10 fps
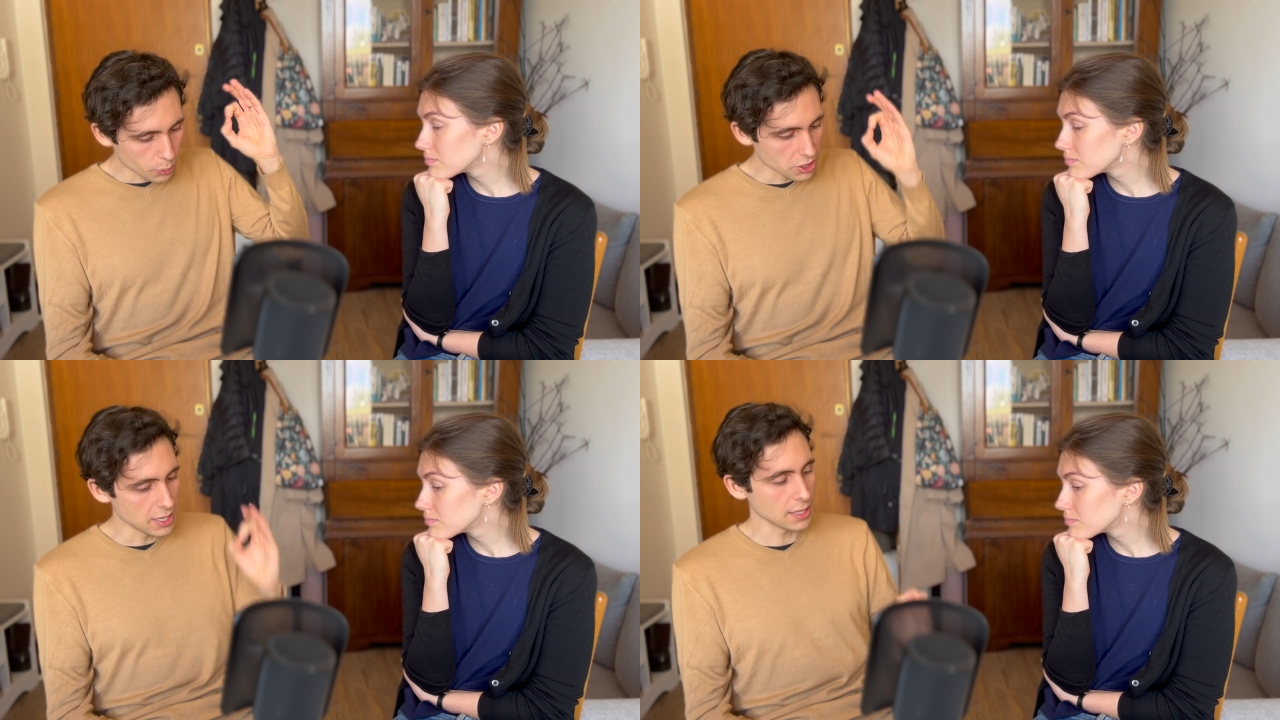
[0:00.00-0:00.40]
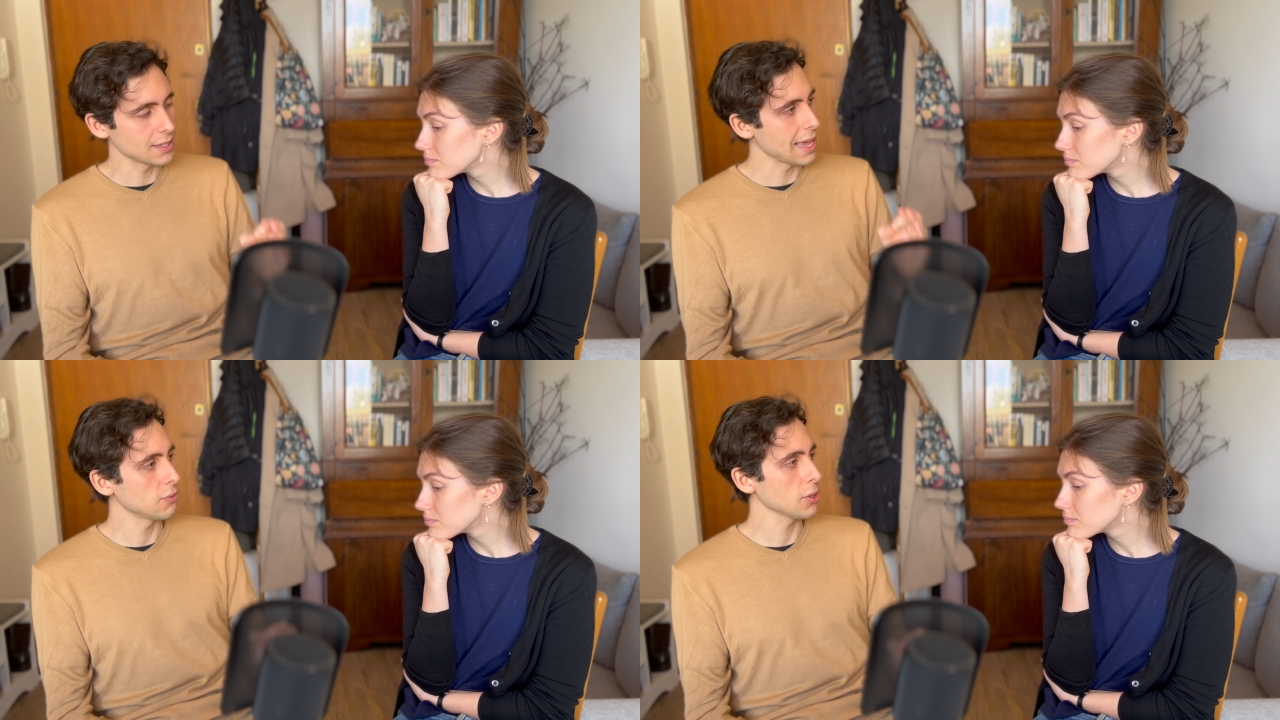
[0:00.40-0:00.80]
Speaker 1: predict
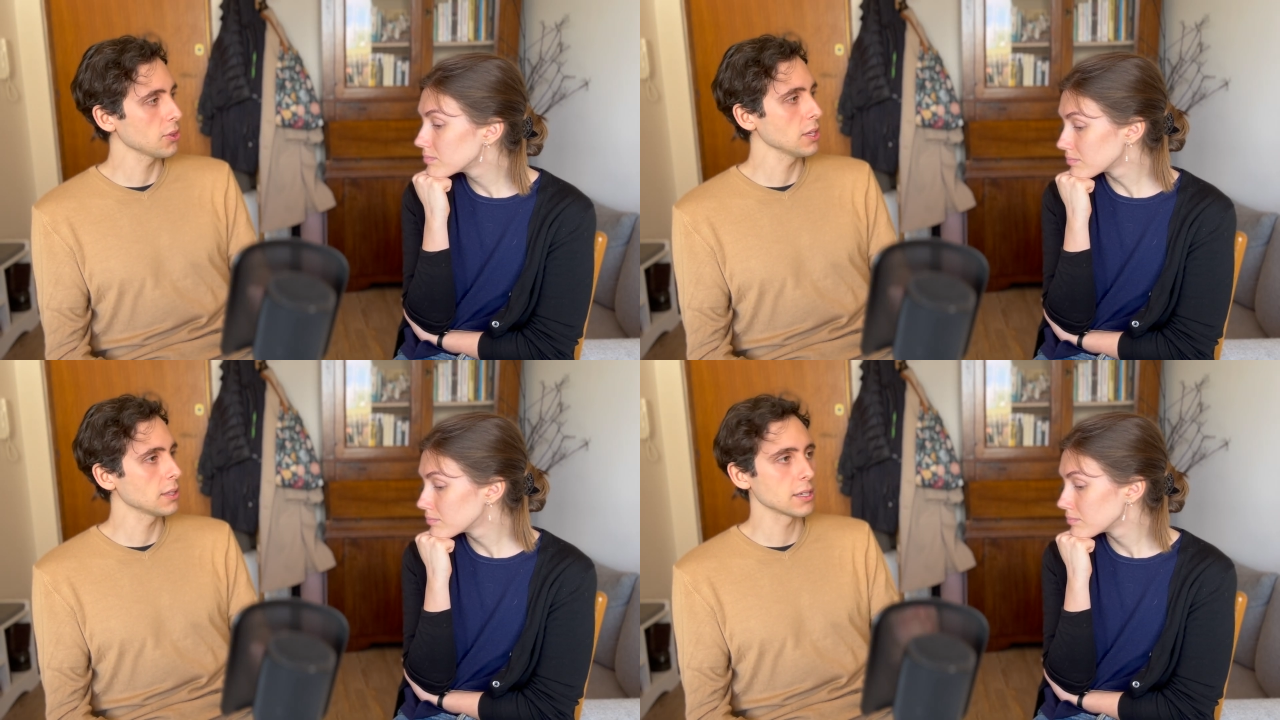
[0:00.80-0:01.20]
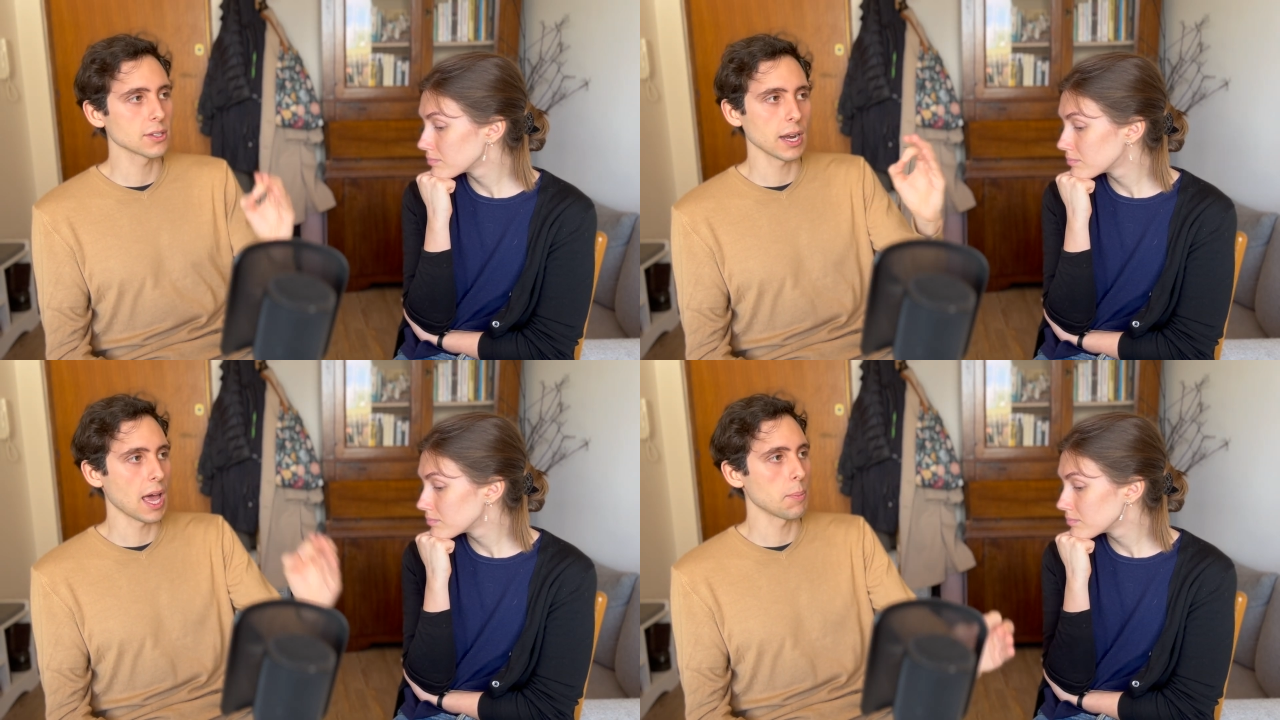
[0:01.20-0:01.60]
everything that is
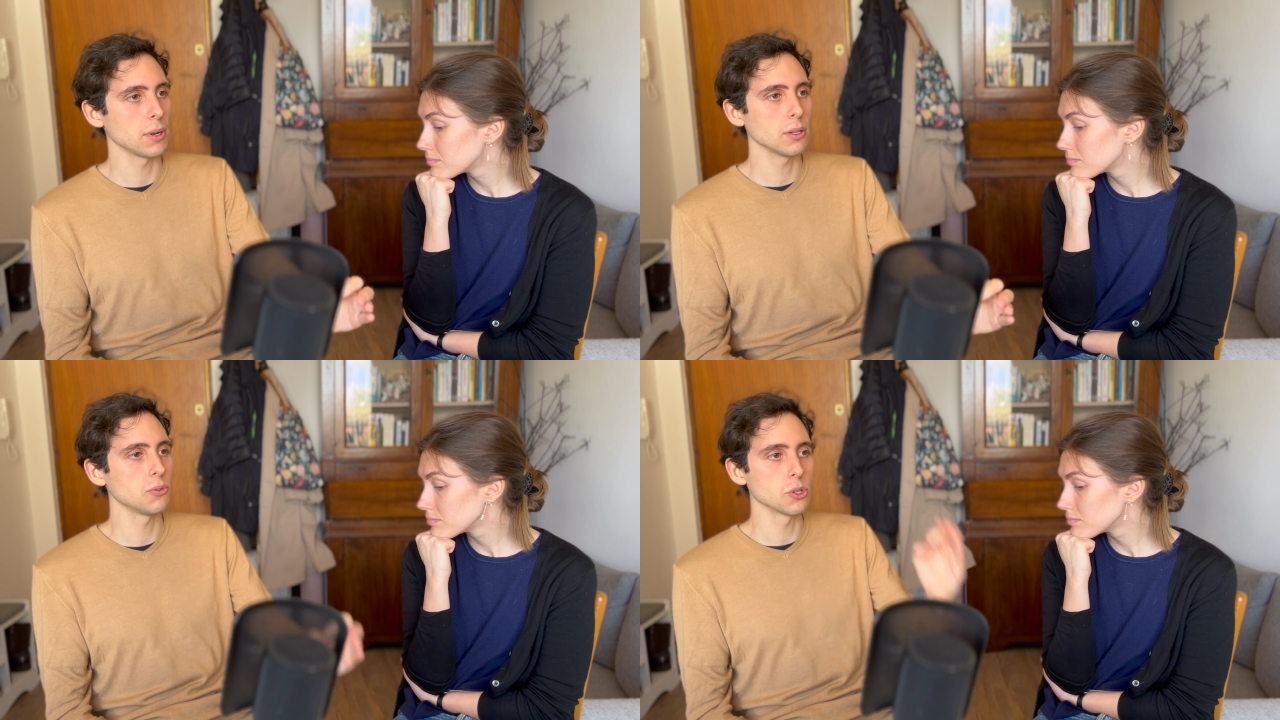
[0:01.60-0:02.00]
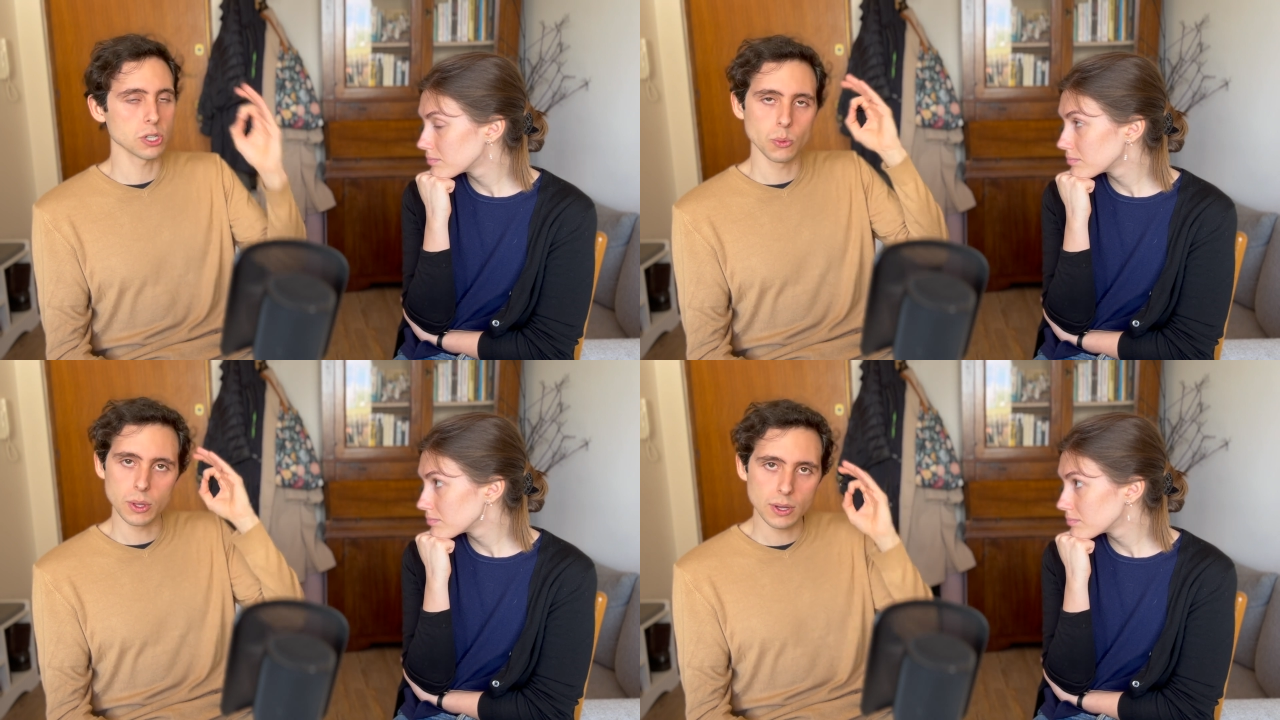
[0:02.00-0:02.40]
going to happen in the
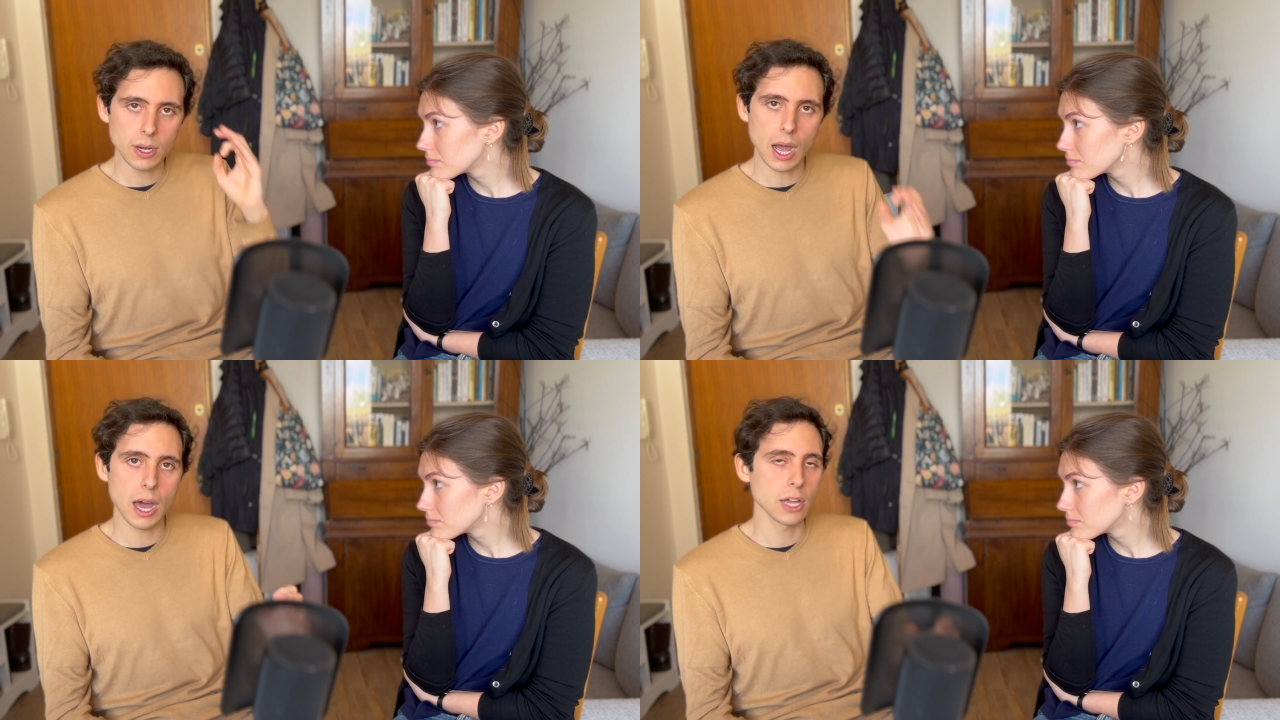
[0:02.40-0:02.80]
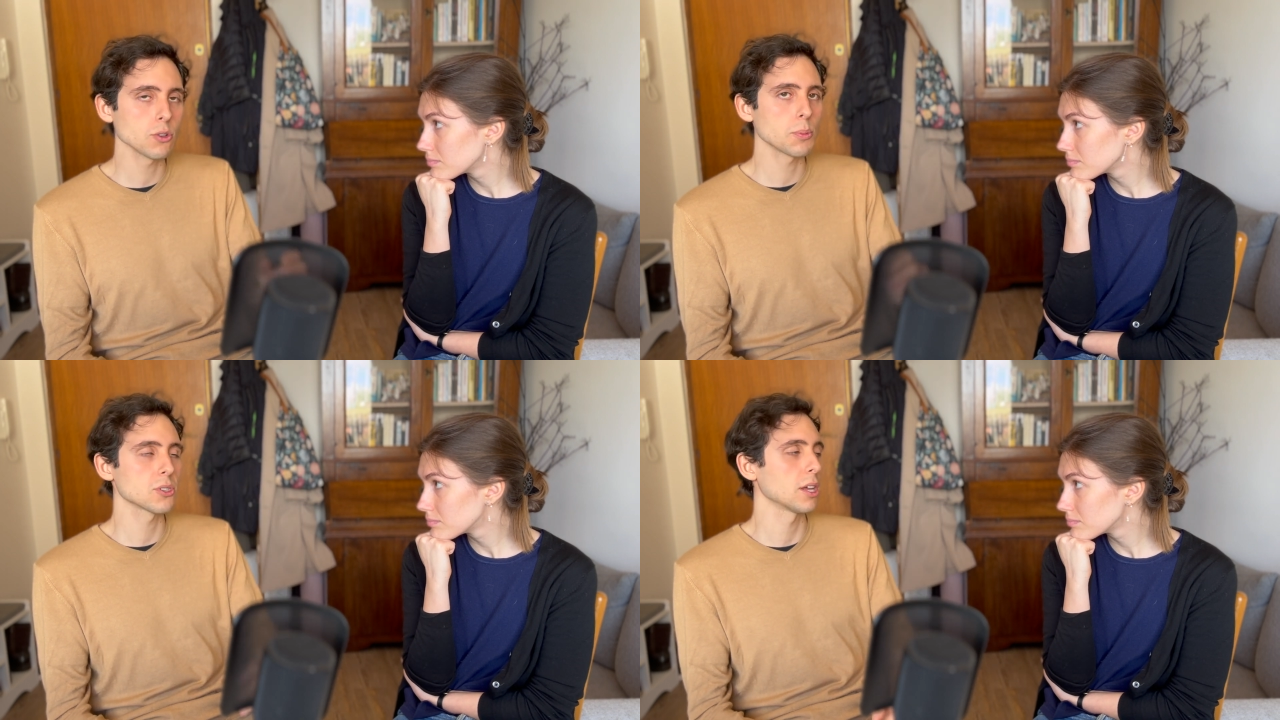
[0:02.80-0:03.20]
future with
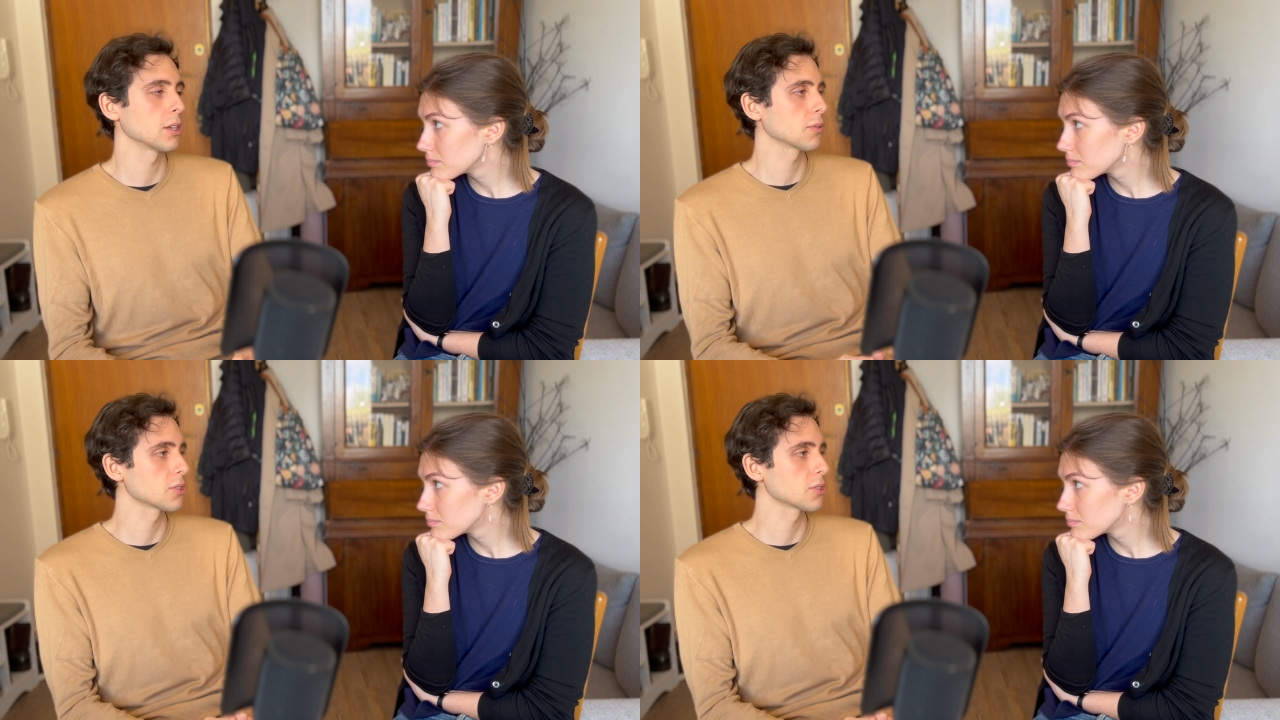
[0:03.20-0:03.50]
100% of